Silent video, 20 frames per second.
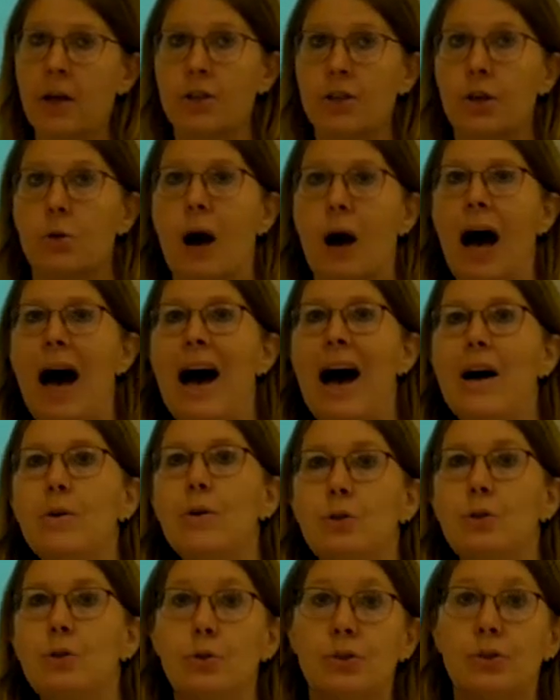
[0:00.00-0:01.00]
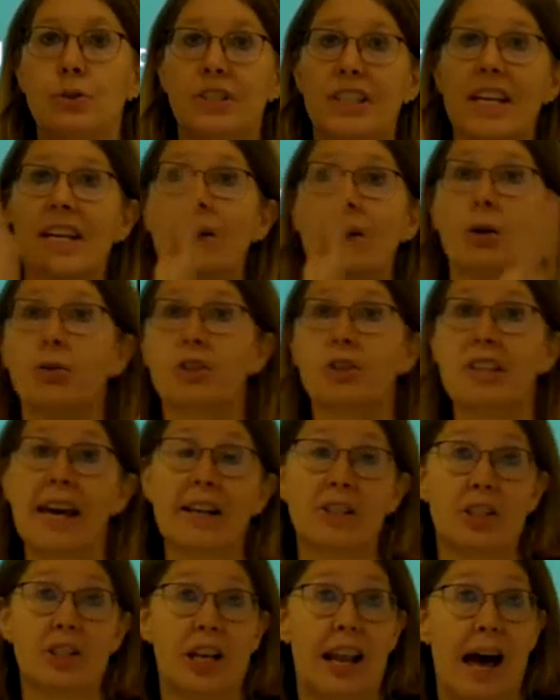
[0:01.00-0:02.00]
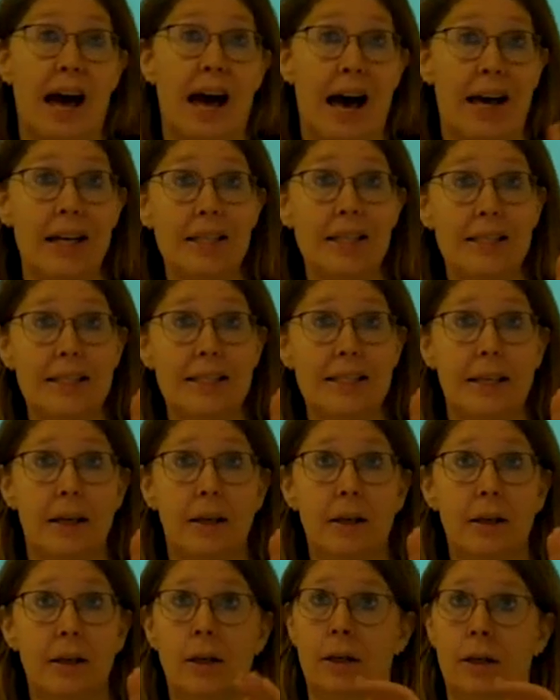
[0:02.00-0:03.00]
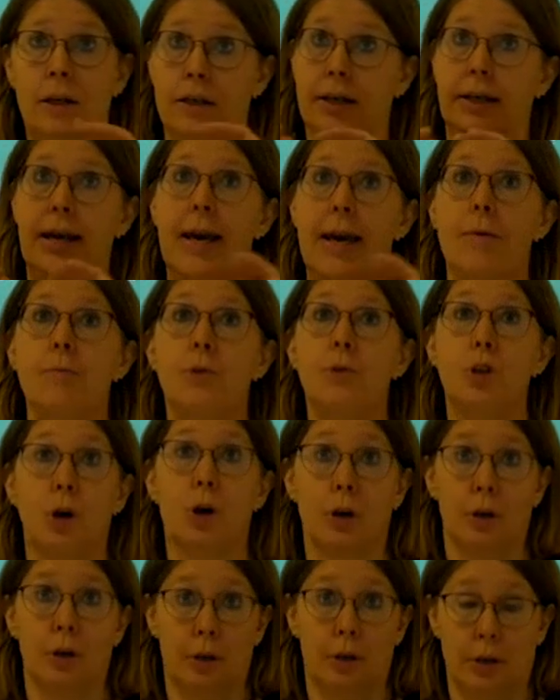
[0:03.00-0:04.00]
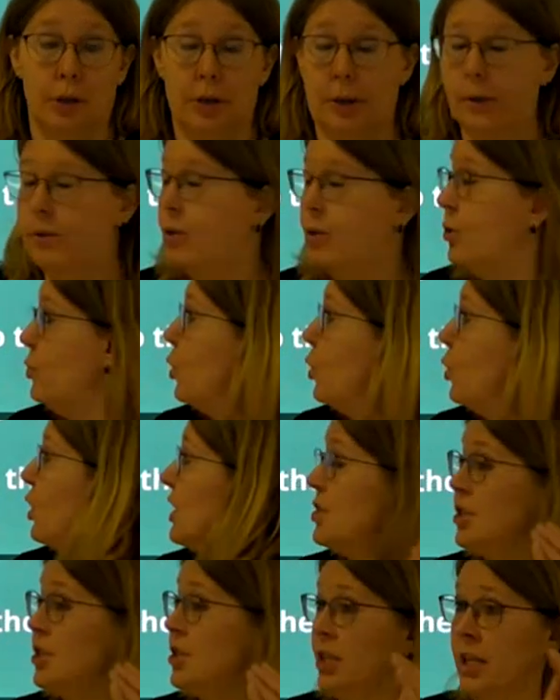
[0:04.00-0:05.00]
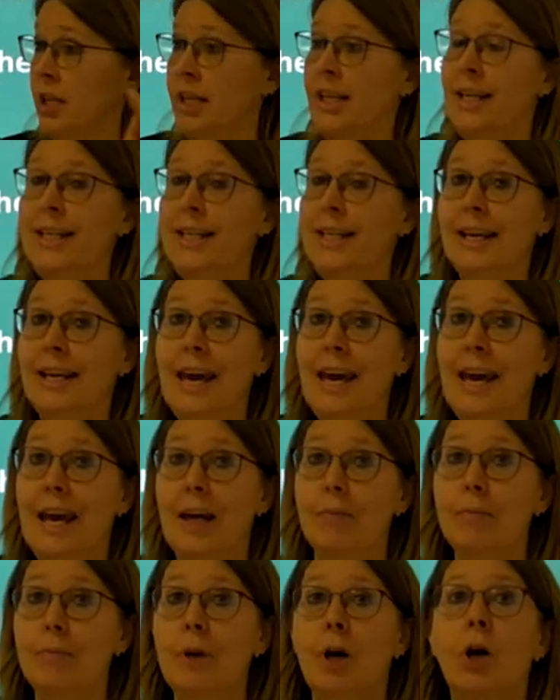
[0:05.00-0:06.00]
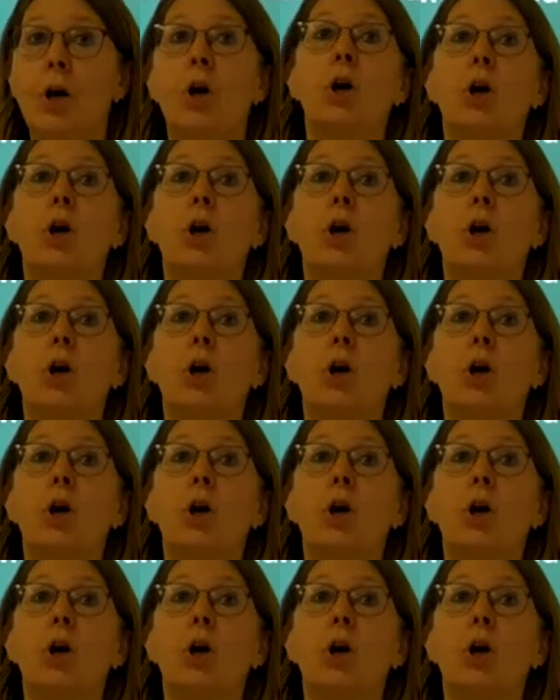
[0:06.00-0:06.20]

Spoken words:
So how to decontextualize the game topic, the knowledge in the game,